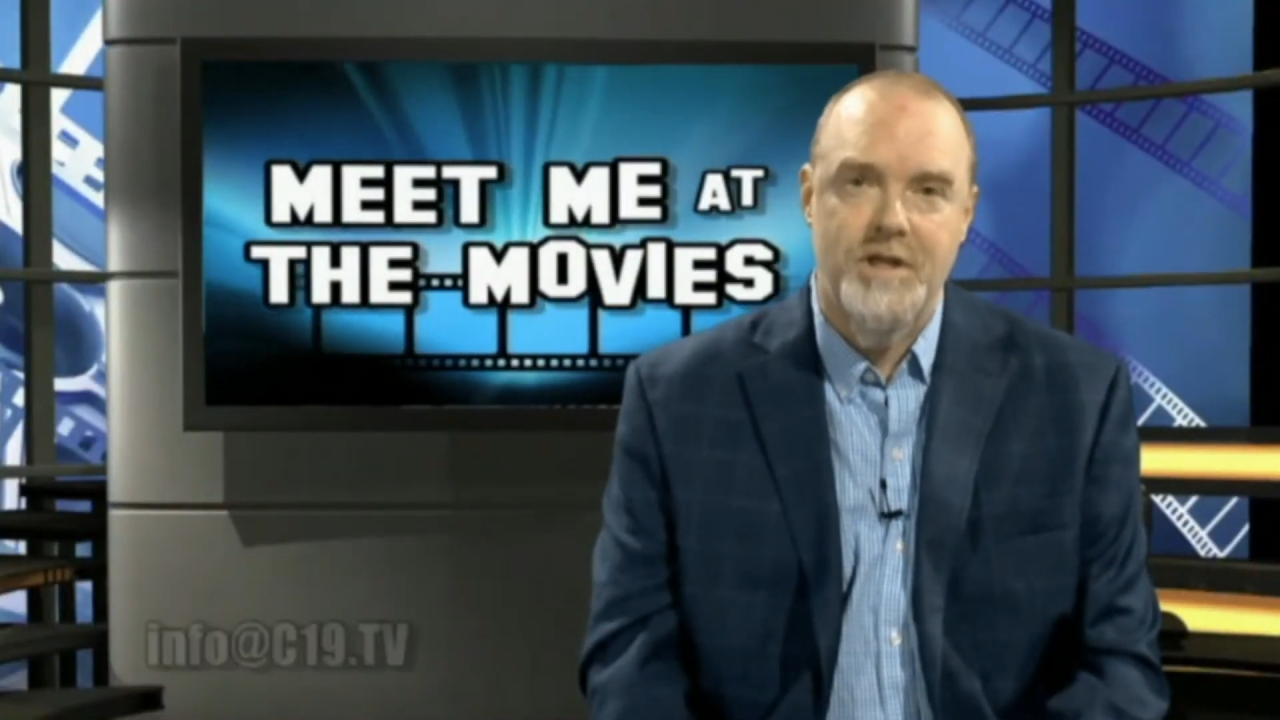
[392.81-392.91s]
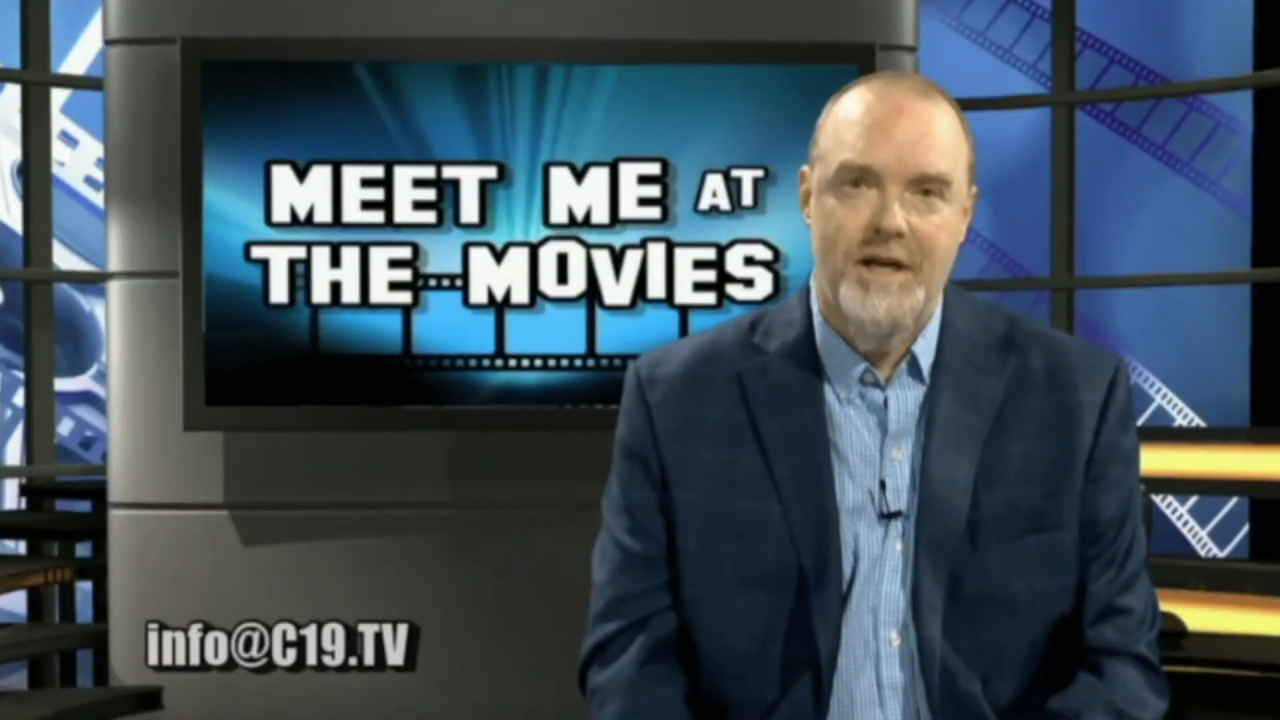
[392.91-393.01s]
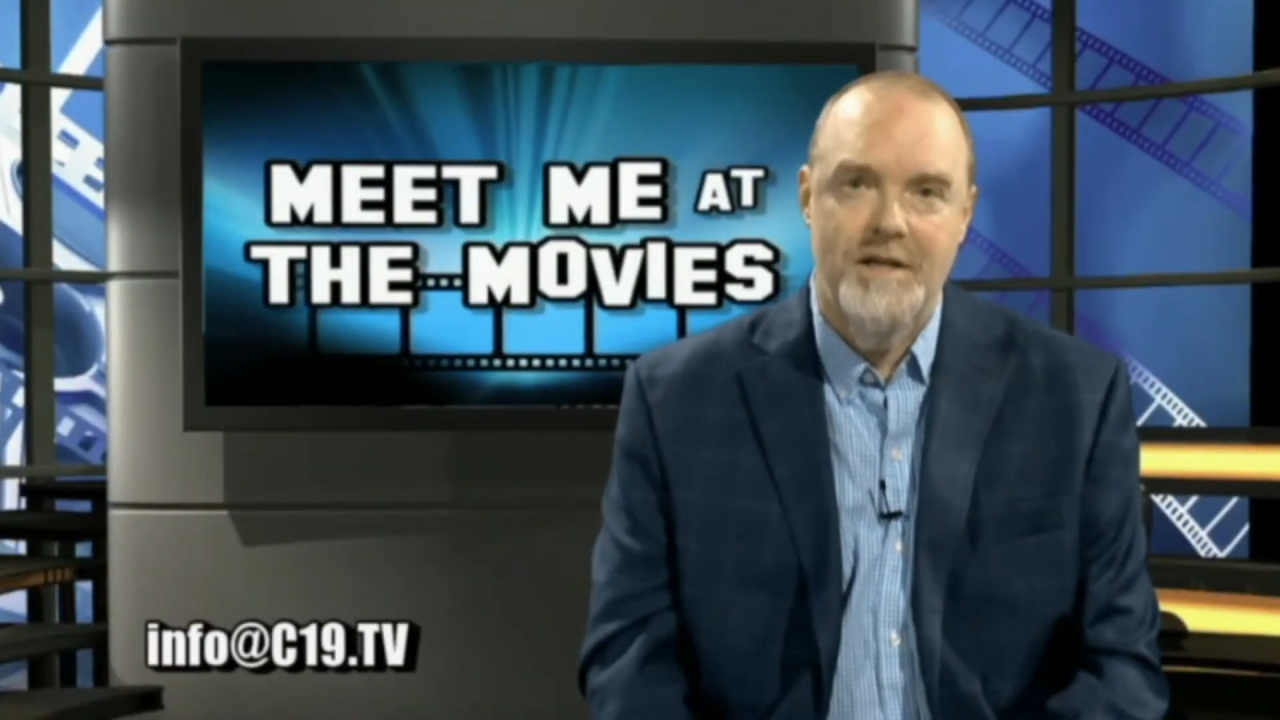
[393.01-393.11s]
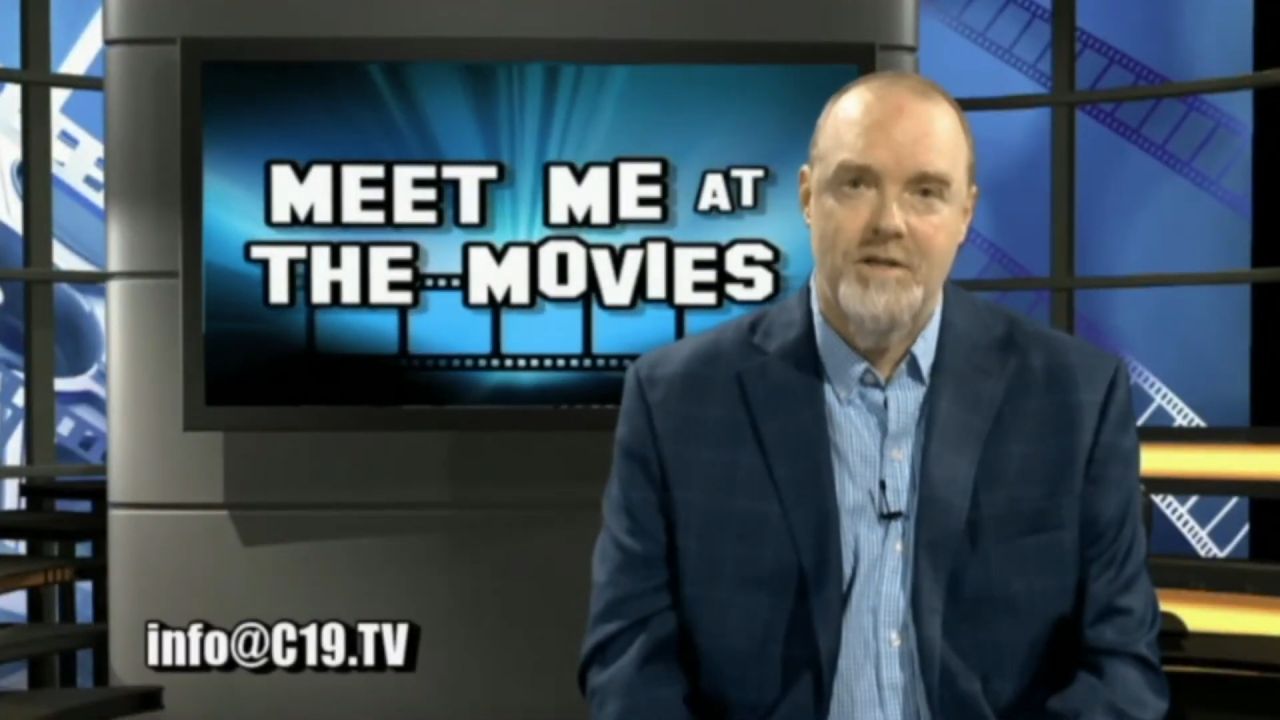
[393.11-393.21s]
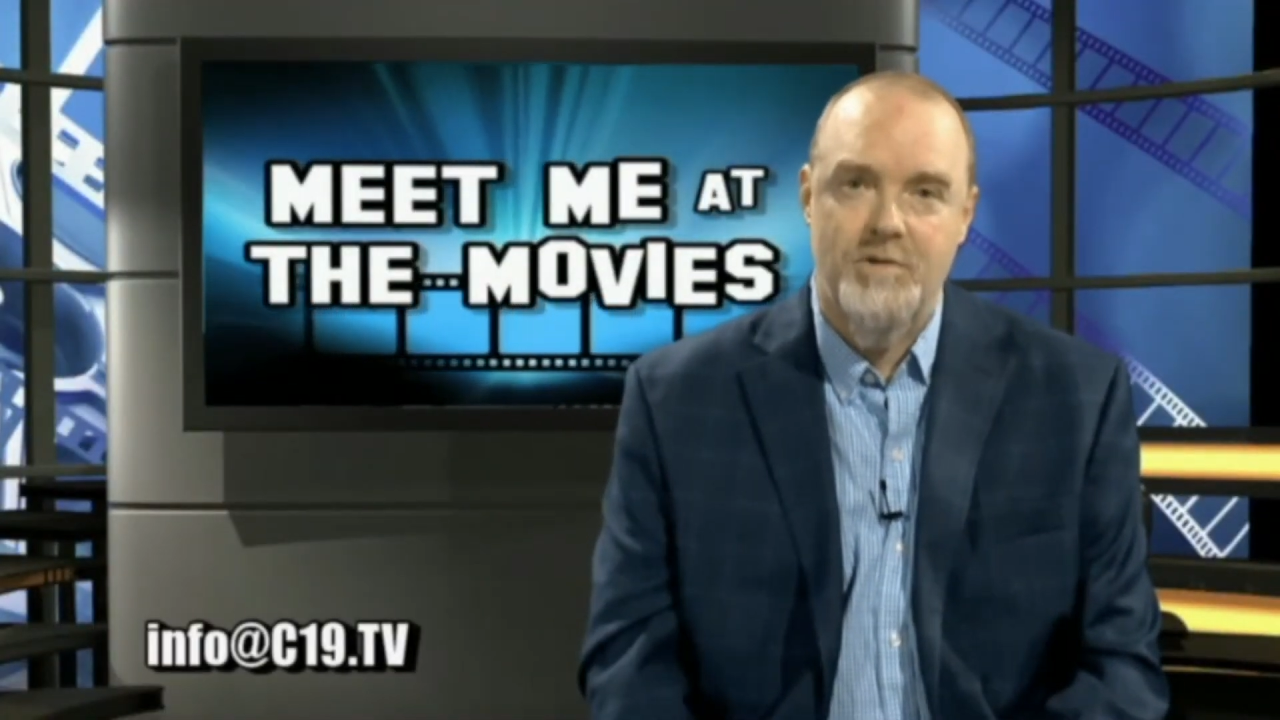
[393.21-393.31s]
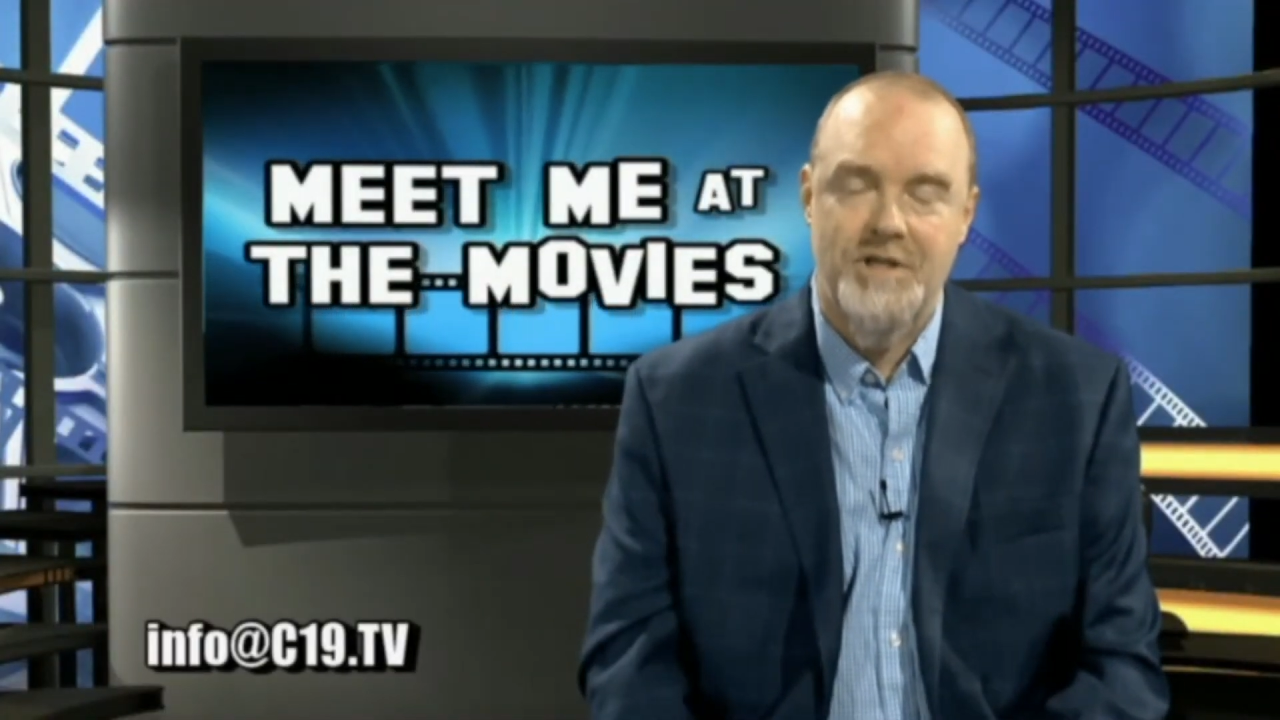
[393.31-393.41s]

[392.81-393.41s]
So